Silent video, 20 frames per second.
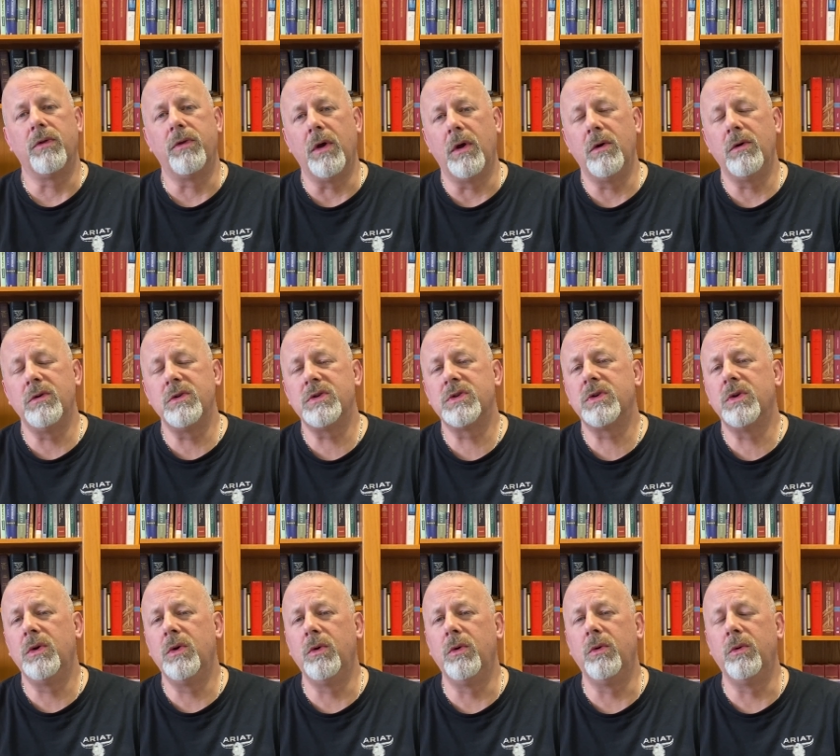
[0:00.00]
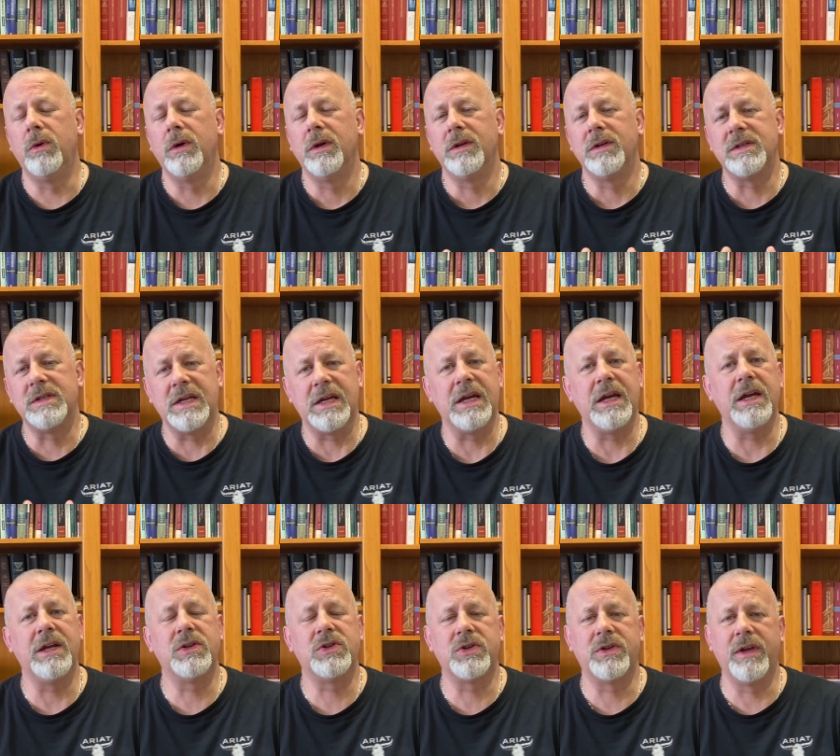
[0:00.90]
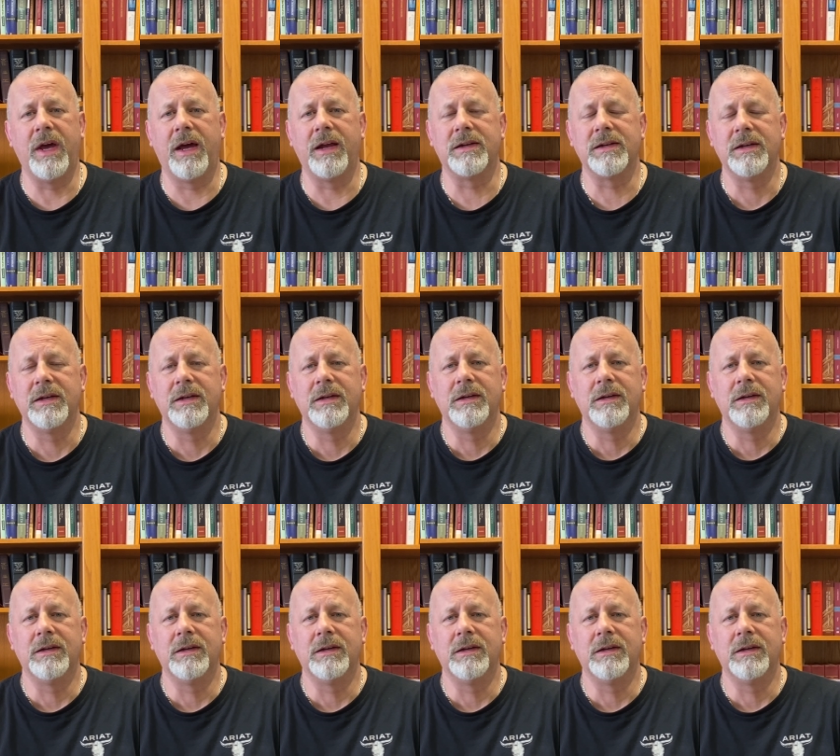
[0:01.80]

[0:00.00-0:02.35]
are those who teach that